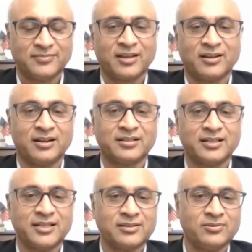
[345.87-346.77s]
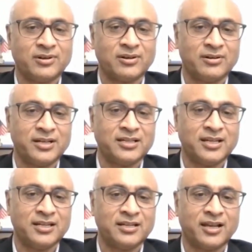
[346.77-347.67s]
Granted that you are already
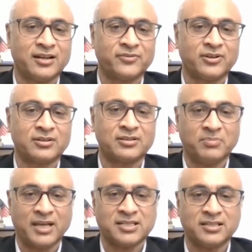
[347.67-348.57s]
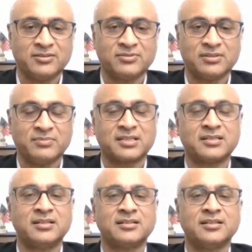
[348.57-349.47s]
taking care of your capacity to some
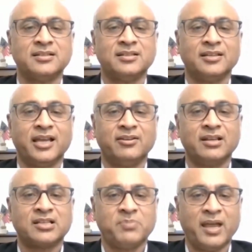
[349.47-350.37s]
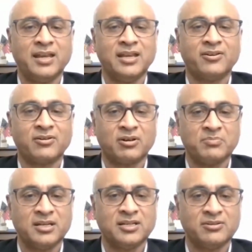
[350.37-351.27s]
extent, and you're expanding or
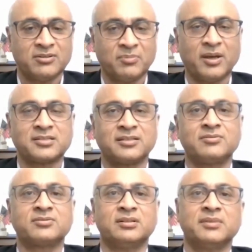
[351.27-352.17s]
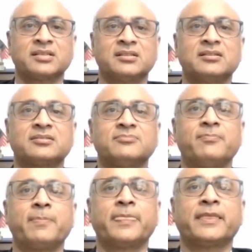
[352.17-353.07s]
augmenting your capacity to some extent.
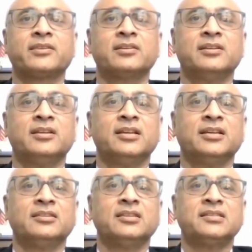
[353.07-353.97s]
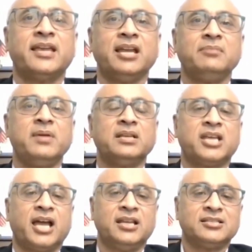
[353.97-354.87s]
The second big
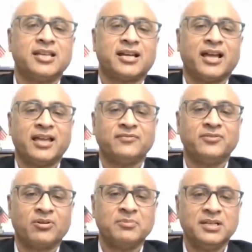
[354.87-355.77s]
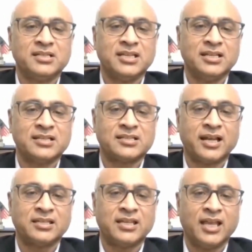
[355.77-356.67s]
challenge that I have normally seen is
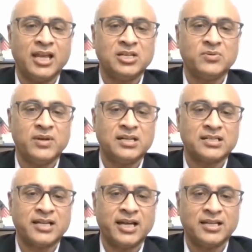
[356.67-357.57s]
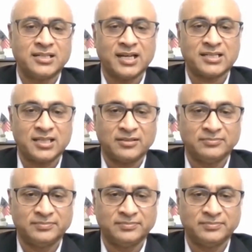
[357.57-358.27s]
that the end-to-end design and testing.